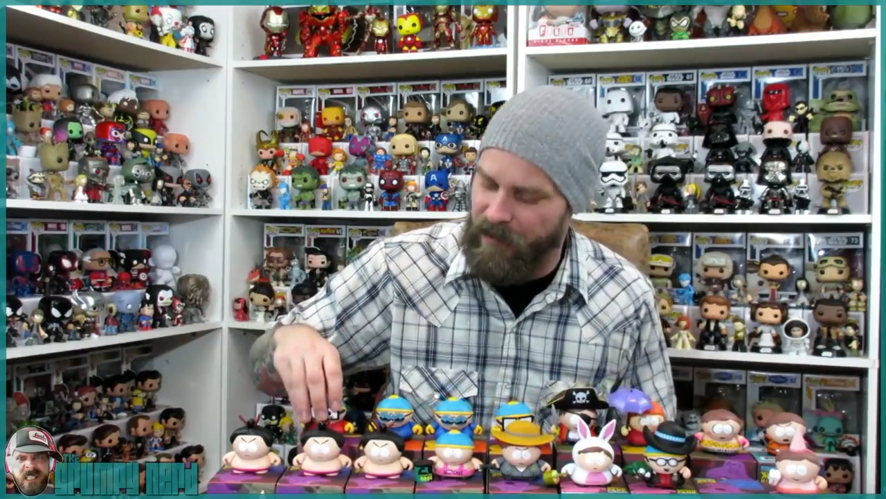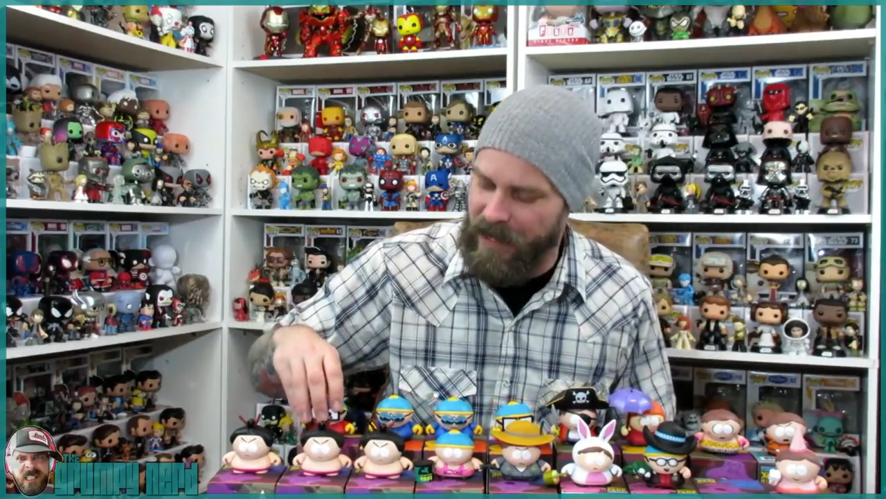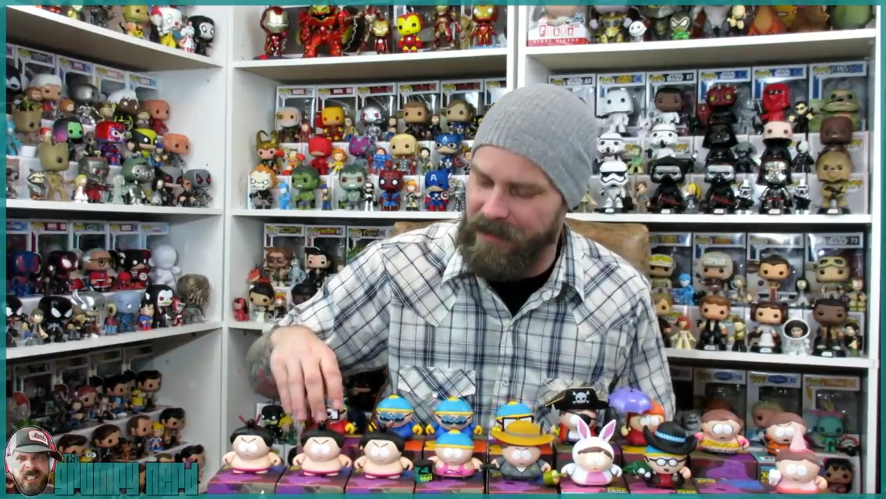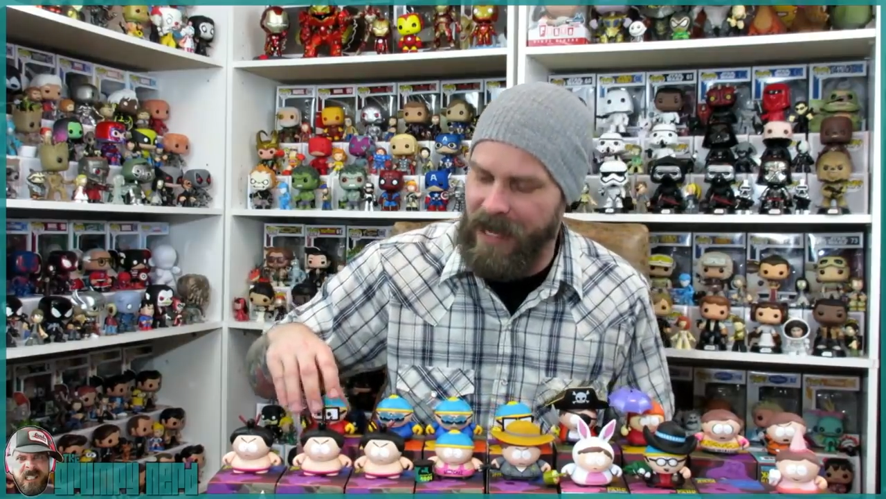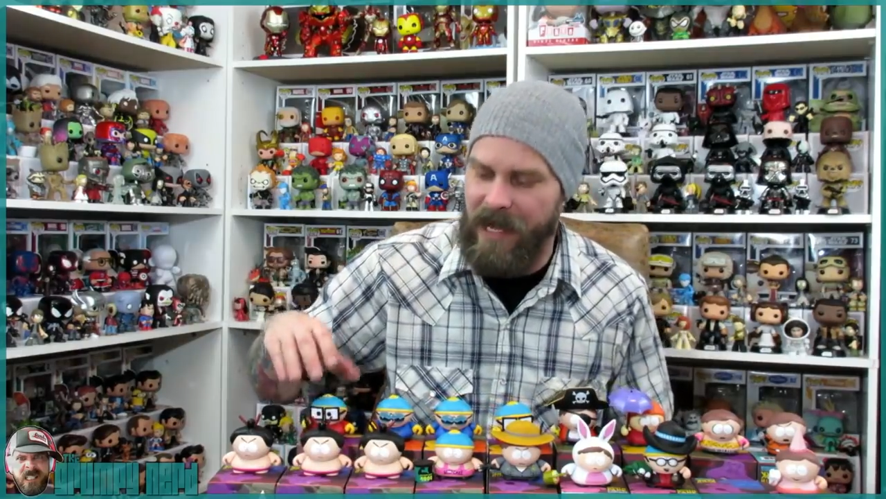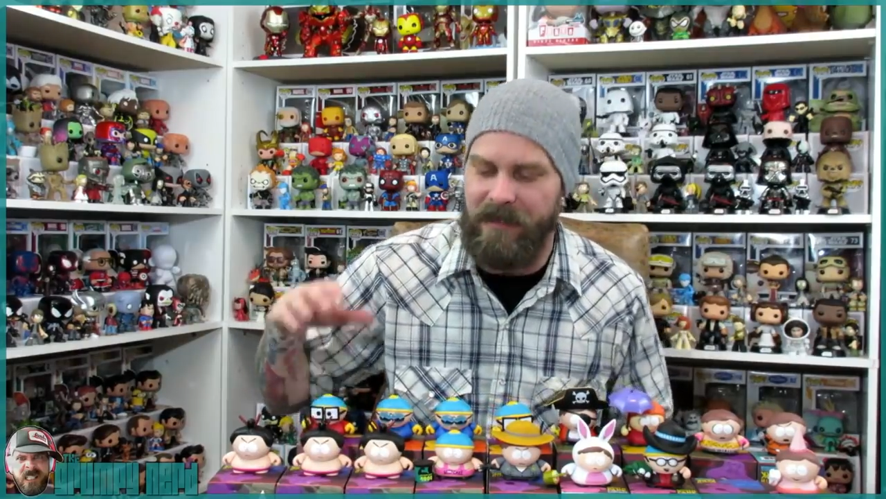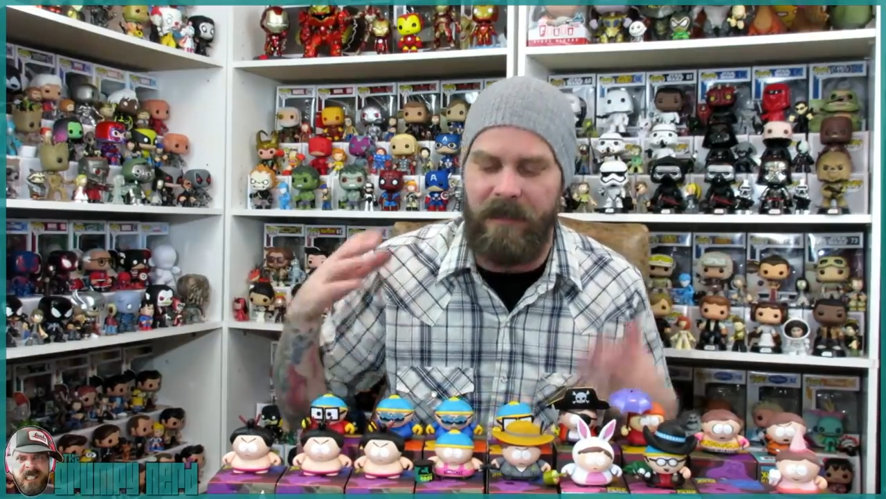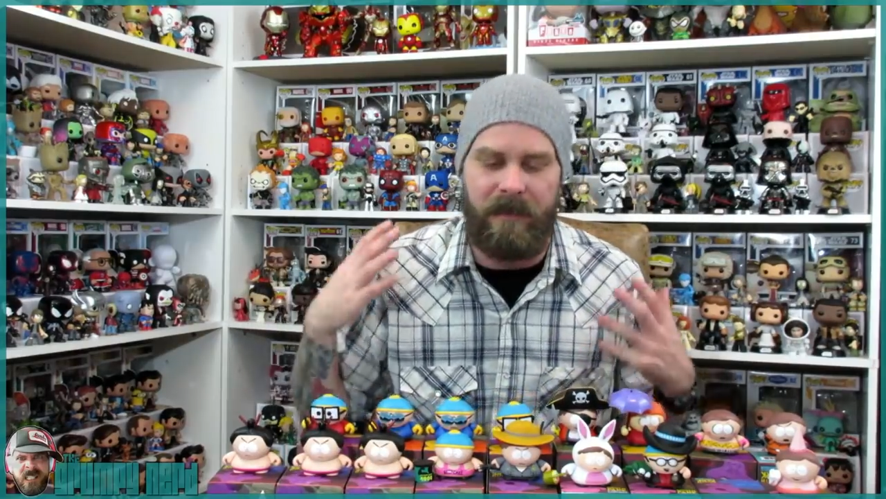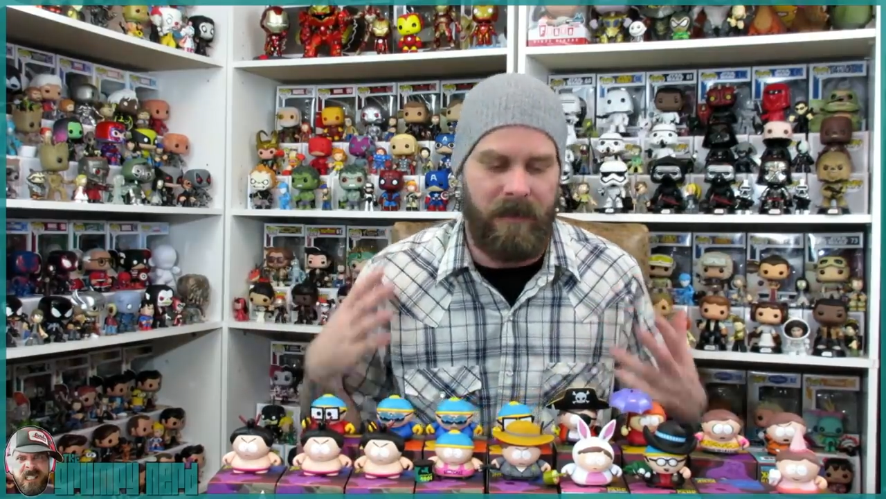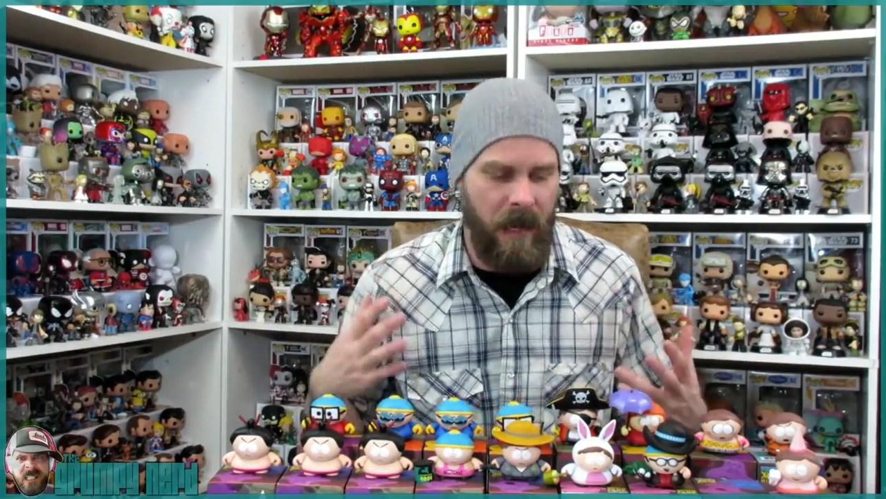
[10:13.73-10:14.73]

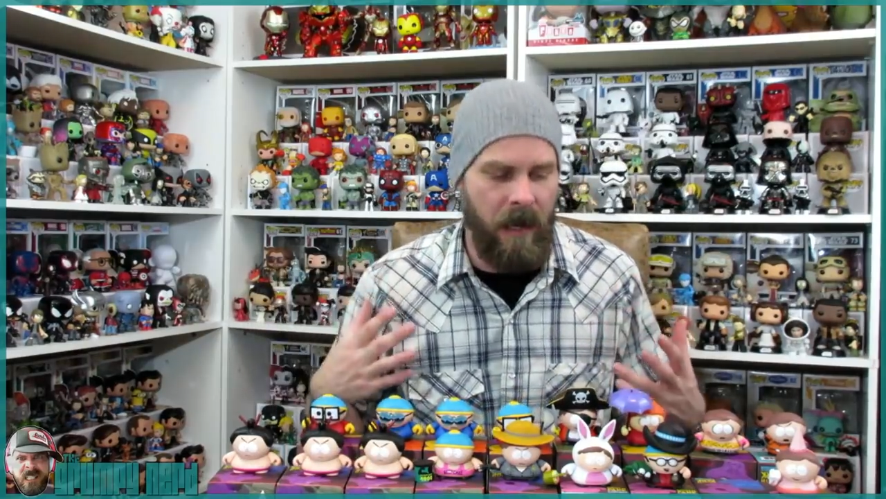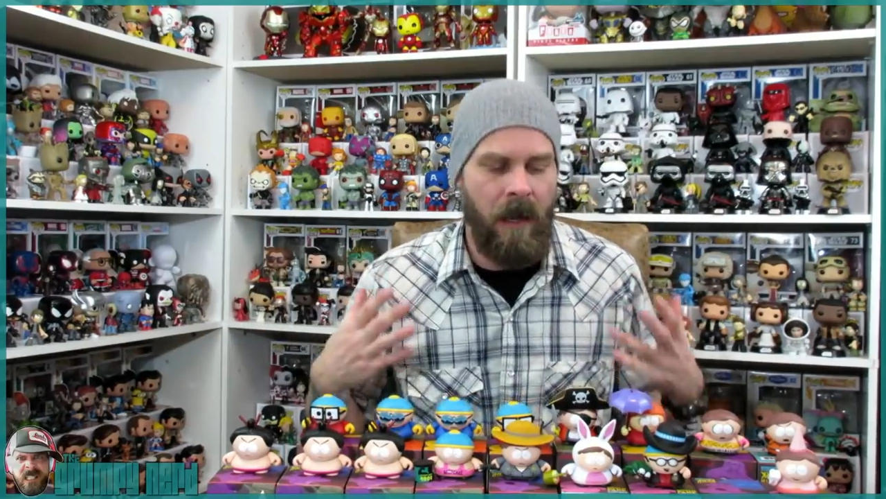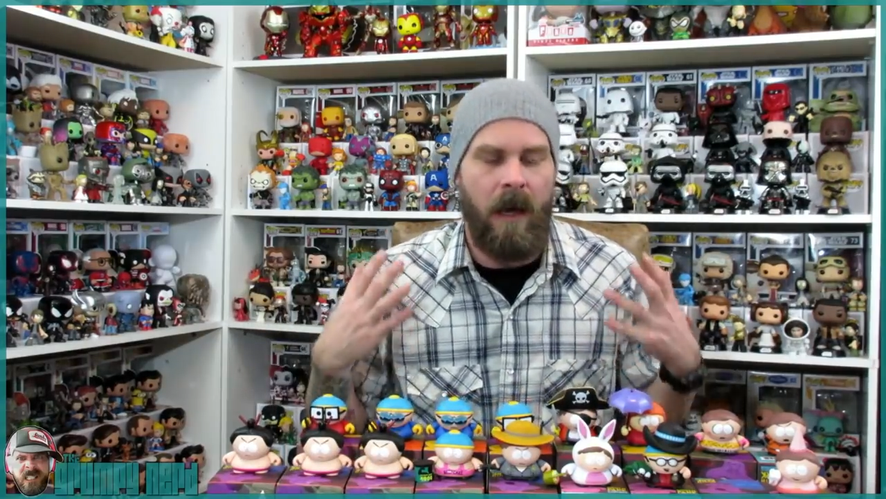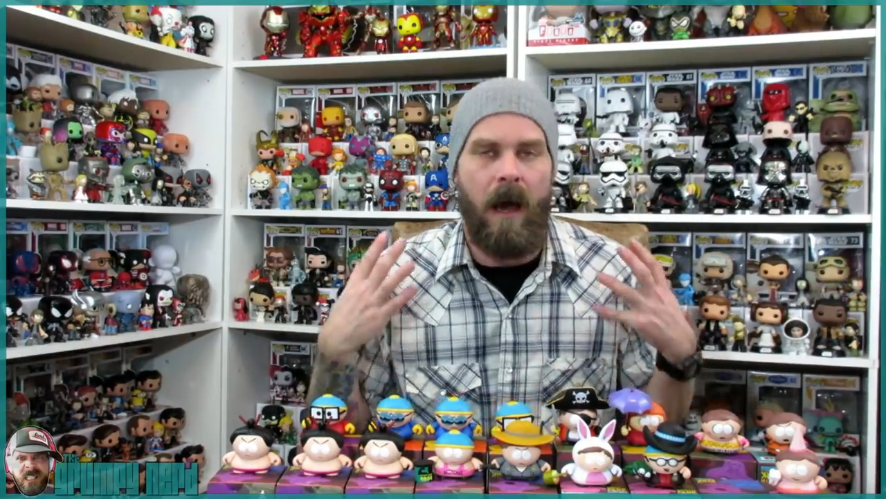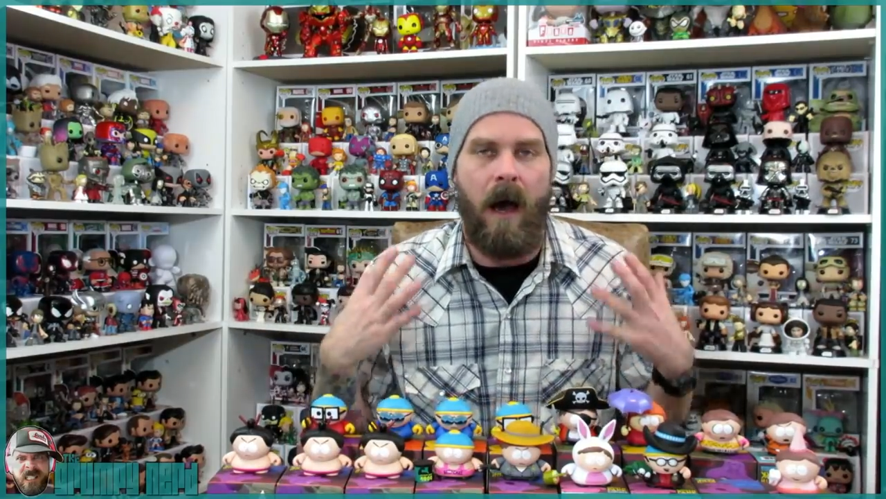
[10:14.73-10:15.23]
fantastic set